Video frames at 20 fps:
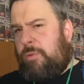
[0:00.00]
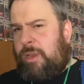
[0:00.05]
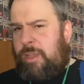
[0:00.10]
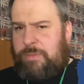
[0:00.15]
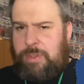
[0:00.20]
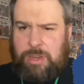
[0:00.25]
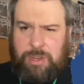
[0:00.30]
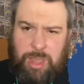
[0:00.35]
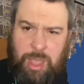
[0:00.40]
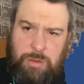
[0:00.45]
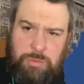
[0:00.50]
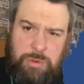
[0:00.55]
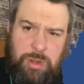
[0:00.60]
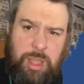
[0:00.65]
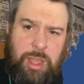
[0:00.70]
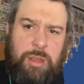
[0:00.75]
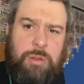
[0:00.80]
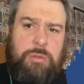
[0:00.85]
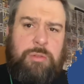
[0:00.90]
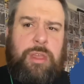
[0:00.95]
and if you don't
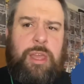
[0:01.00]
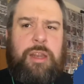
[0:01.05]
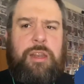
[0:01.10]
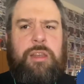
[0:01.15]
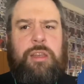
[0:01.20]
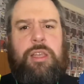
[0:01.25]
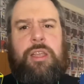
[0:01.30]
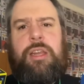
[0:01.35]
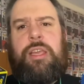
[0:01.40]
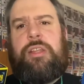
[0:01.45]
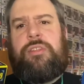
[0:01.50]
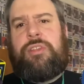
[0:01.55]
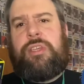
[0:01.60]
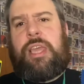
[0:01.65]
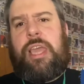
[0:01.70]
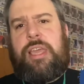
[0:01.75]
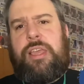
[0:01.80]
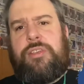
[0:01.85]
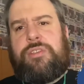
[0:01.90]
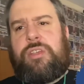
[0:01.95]
know, then you need to
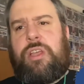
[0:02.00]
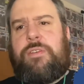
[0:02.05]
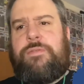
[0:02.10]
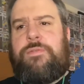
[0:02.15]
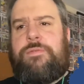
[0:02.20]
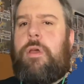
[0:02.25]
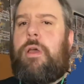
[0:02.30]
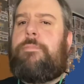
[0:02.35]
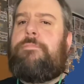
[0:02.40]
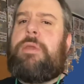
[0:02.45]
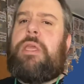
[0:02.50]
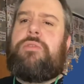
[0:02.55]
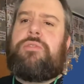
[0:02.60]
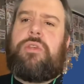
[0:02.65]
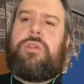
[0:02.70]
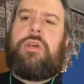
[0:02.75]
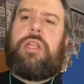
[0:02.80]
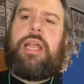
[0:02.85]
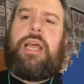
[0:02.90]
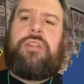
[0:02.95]
get yourself a
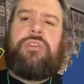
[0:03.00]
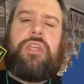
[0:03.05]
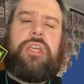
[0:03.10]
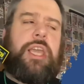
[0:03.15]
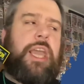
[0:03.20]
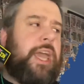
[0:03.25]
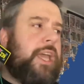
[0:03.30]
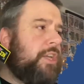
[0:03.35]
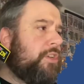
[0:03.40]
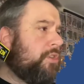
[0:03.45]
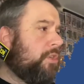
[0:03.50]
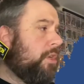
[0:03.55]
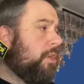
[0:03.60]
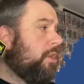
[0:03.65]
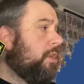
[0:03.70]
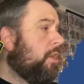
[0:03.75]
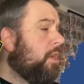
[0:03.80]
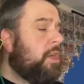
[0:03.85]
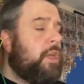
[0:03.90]
musical education.